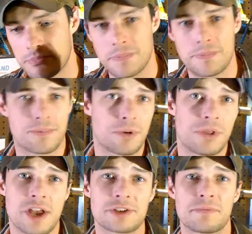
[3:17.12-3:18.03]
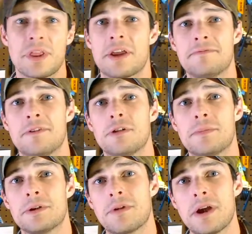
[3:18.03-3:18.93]
threw the XPERLAND filament
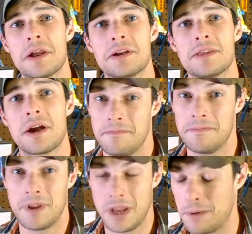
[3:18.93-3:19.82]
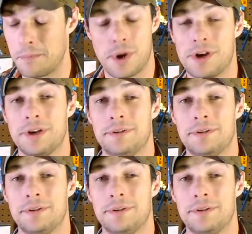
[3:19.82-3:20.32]
right into there, and it printed.